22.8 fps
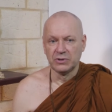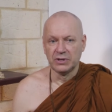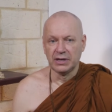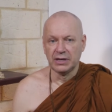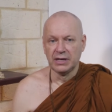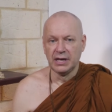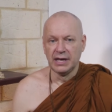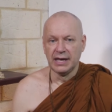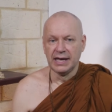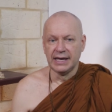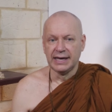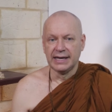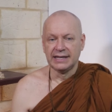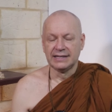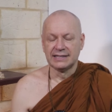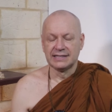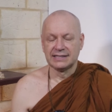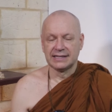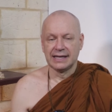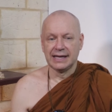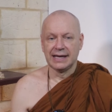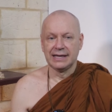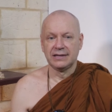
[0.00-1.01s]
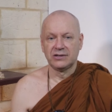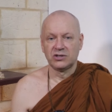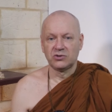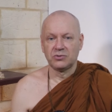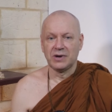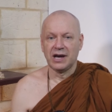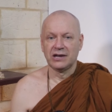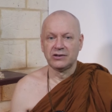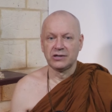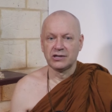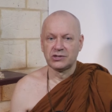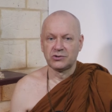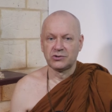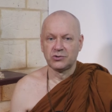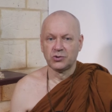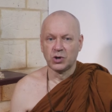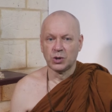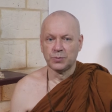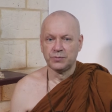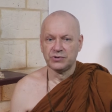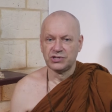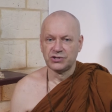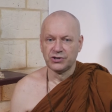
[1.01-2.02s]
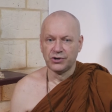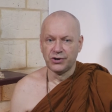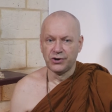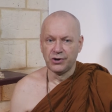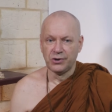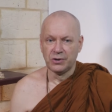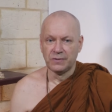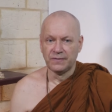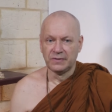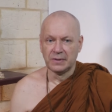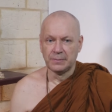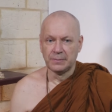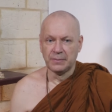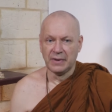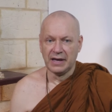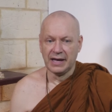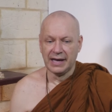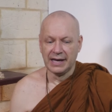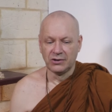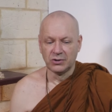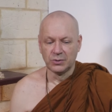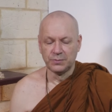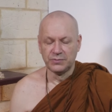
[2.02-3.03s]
Uh, instead, try just to observe the mind,